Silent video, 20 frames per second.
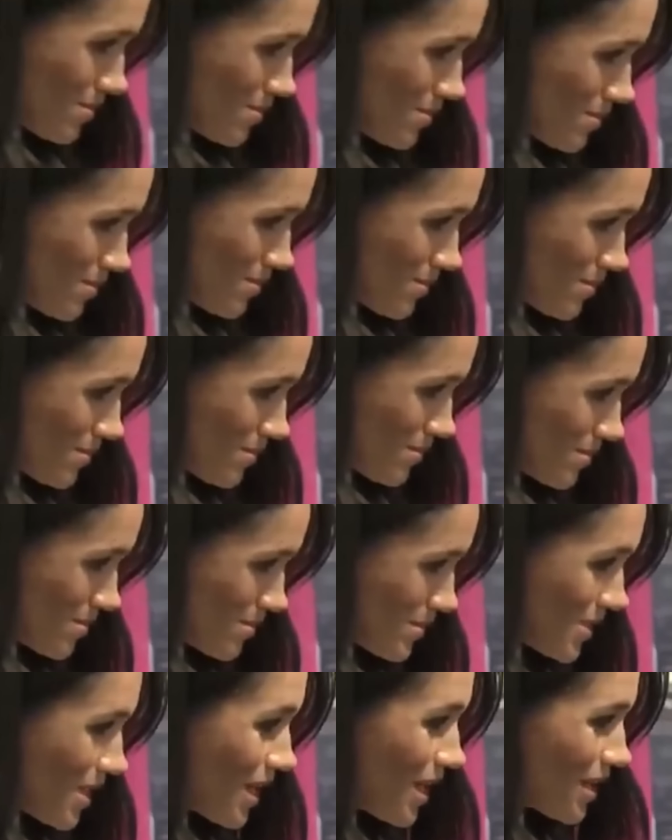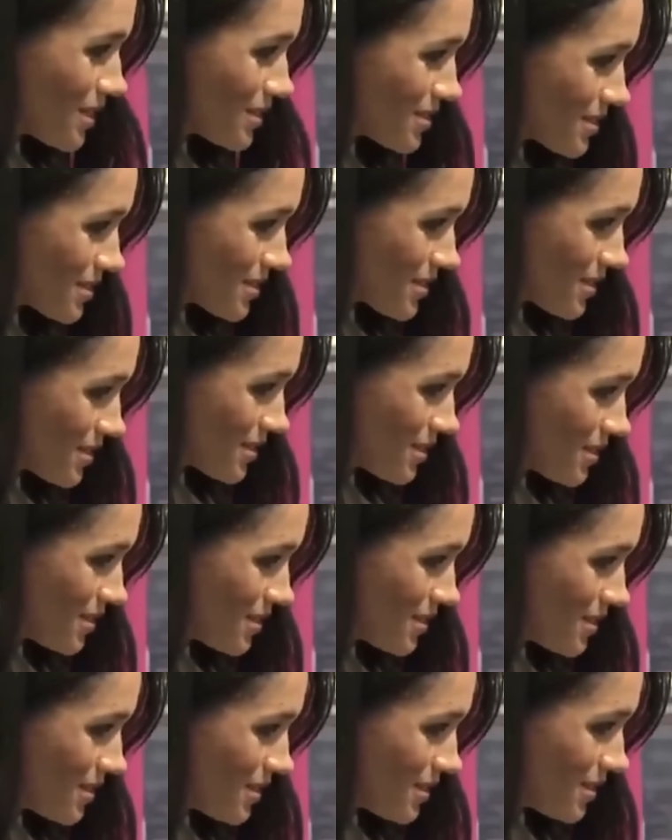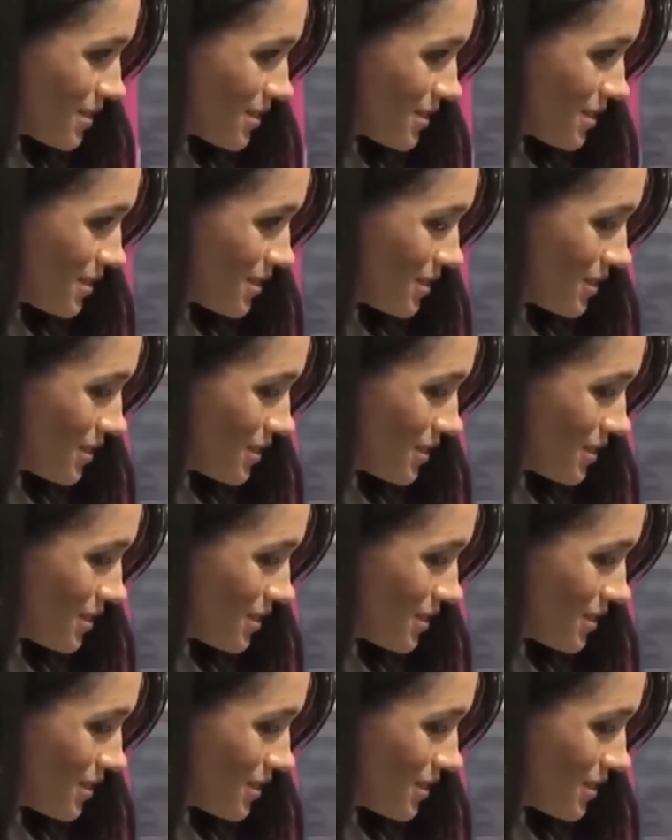of their celebrity aspirations. They